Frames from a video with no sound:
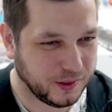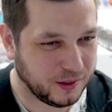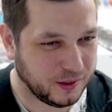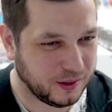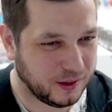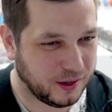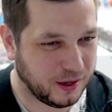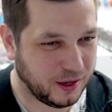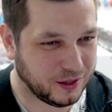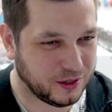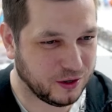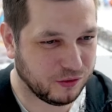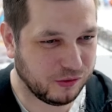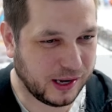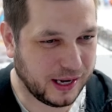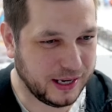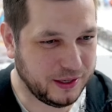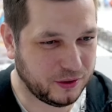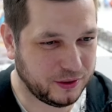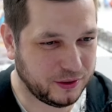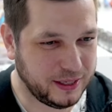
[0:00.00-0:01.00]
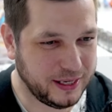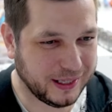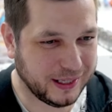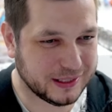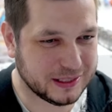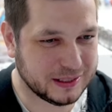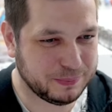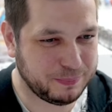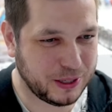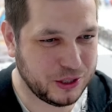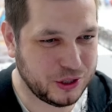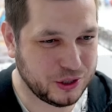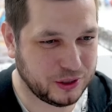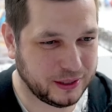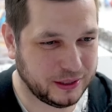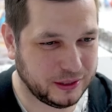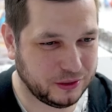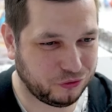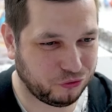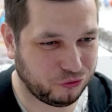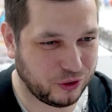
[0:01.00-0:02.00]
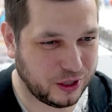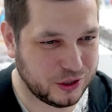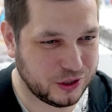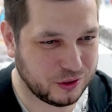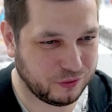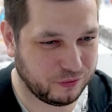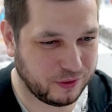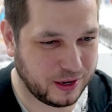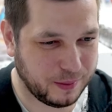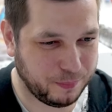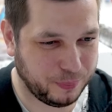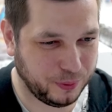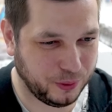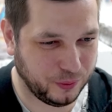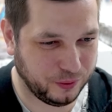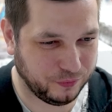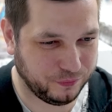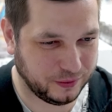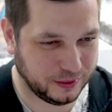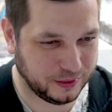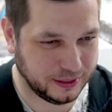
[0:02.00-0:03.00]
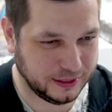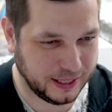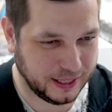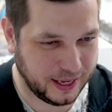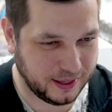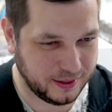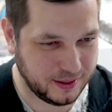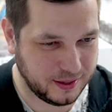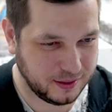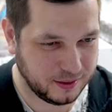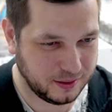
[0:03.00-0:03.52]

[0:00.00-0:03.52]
Koraidon EX Special Illustration Rare. Beautiful again.